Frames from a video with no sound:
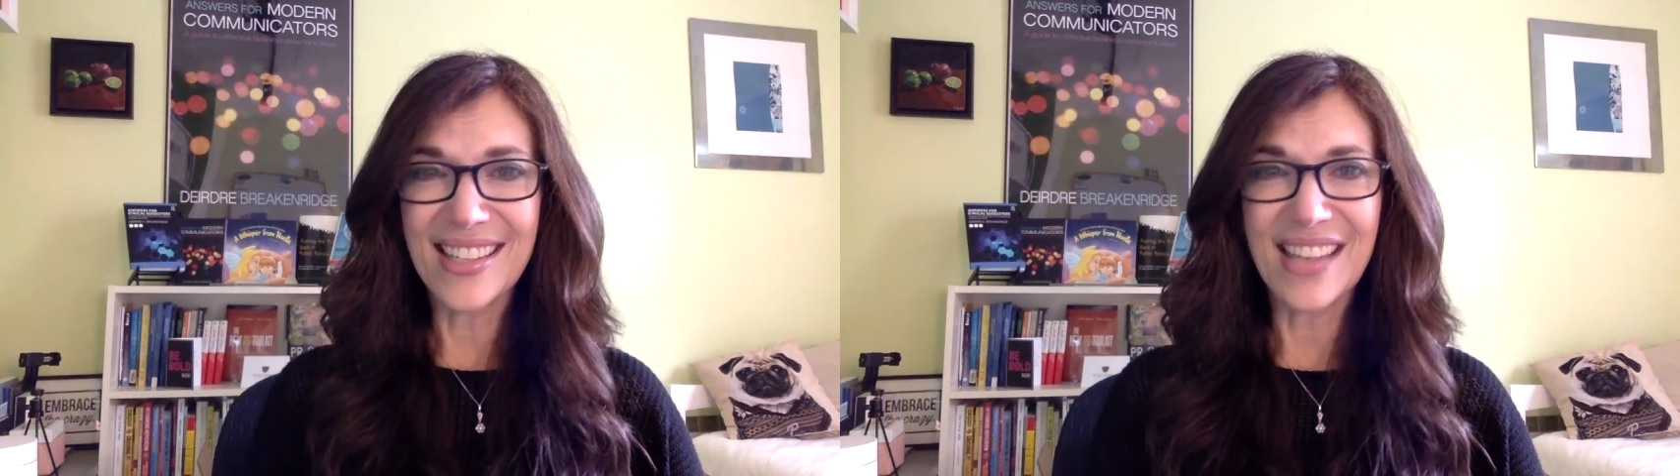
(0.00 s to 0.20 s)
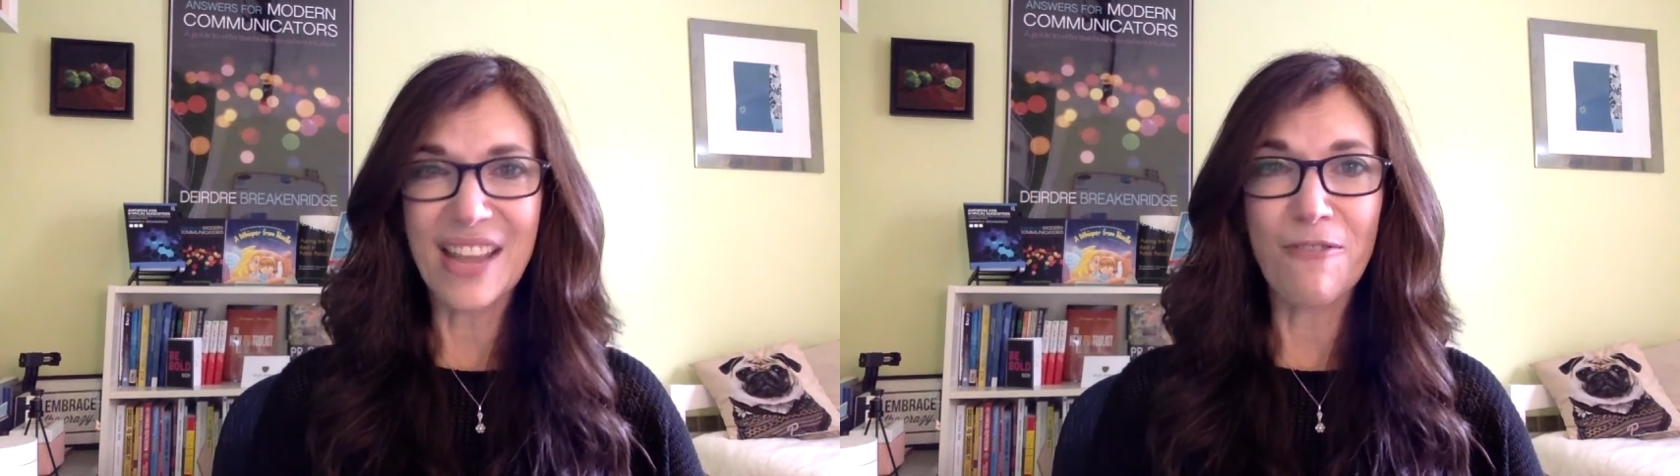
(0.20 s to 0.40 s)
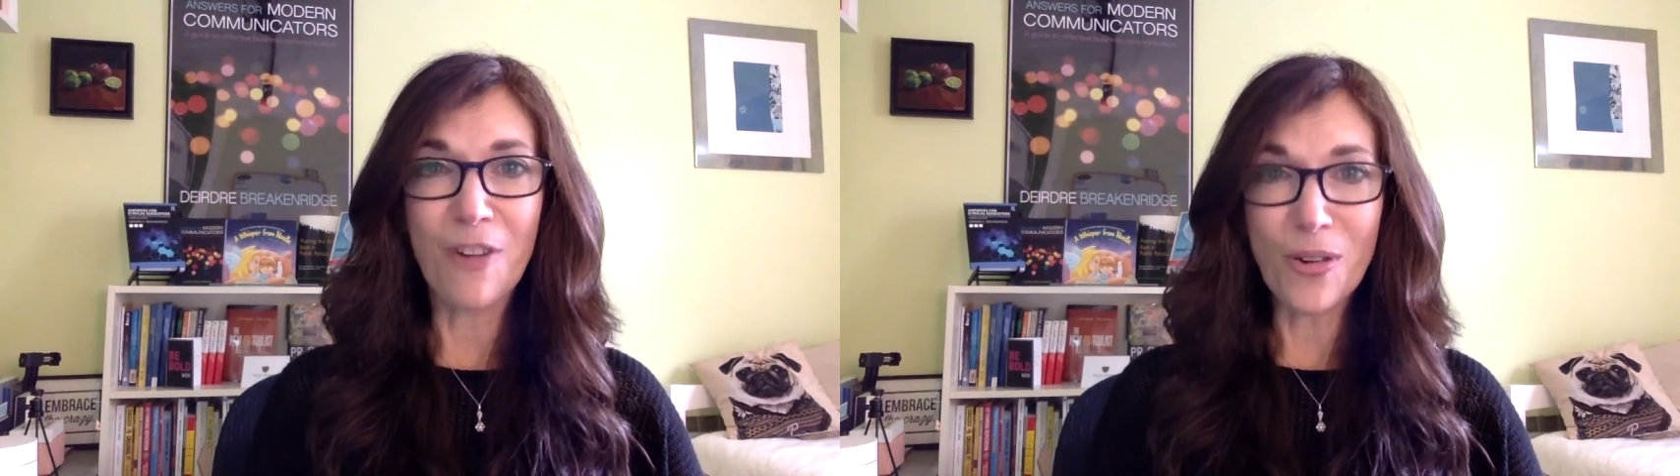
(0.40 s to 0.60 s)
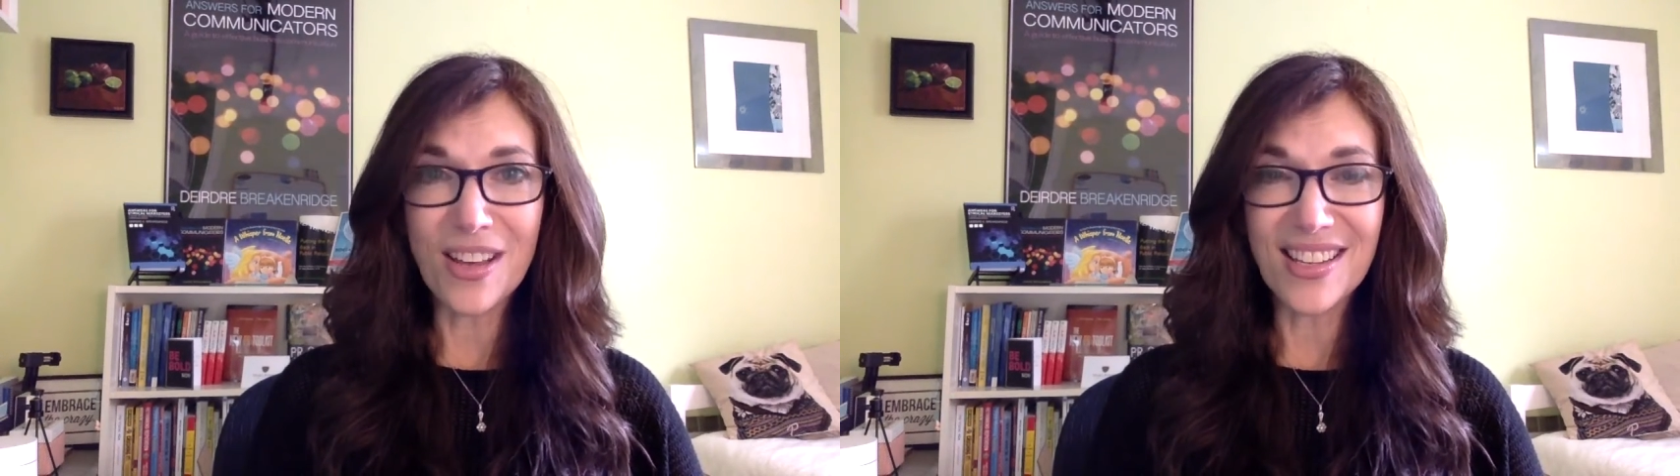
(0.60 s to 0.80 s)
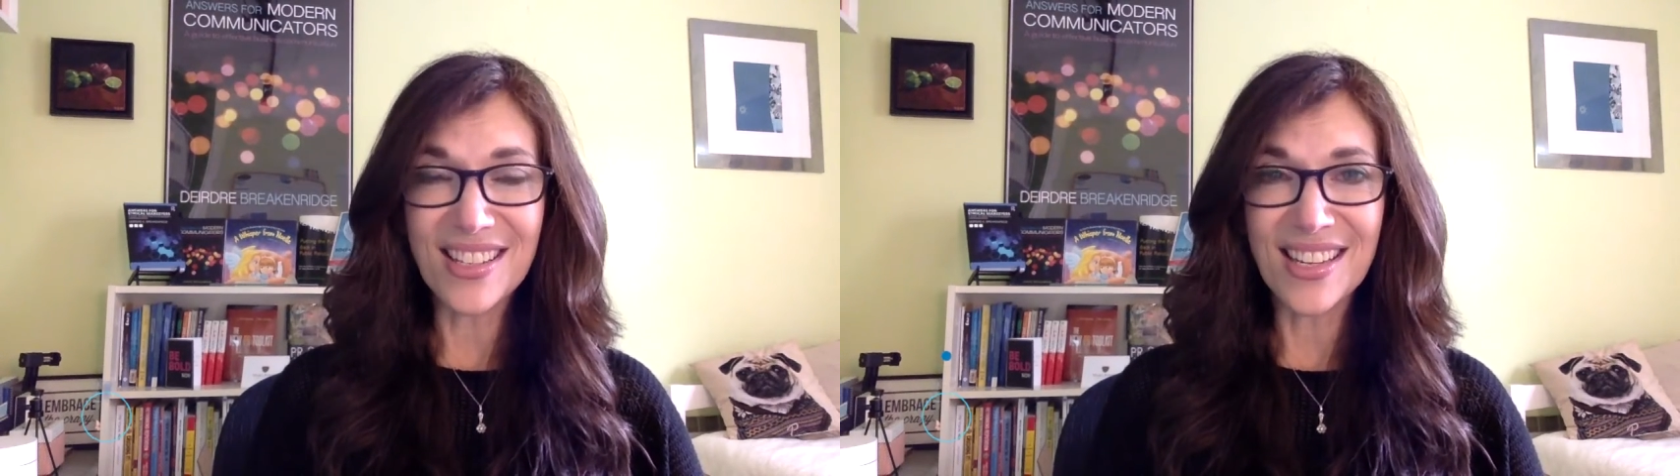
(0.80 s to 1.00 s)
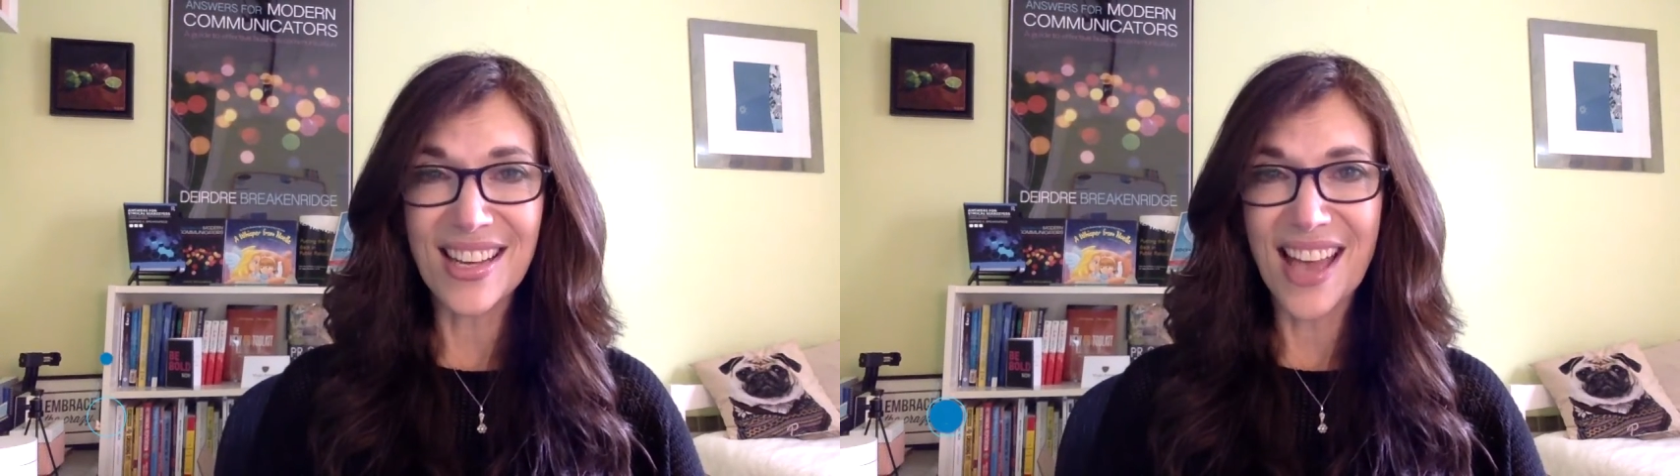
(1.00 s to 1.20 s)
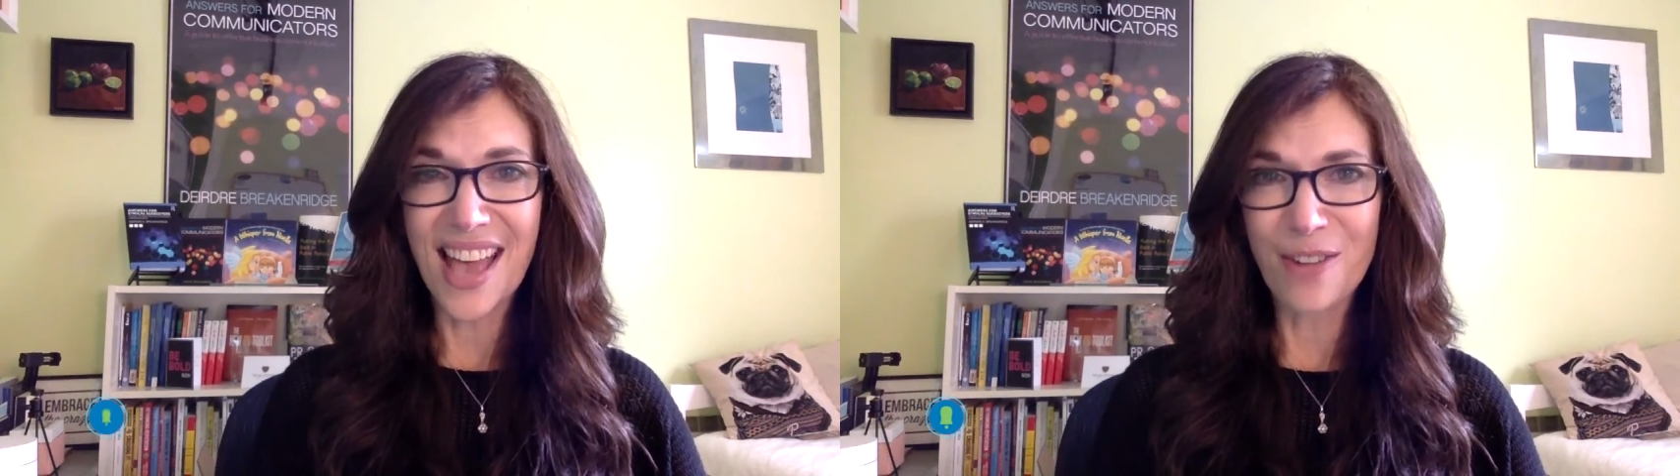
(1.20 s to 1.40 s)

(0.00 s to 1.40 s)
stay focused,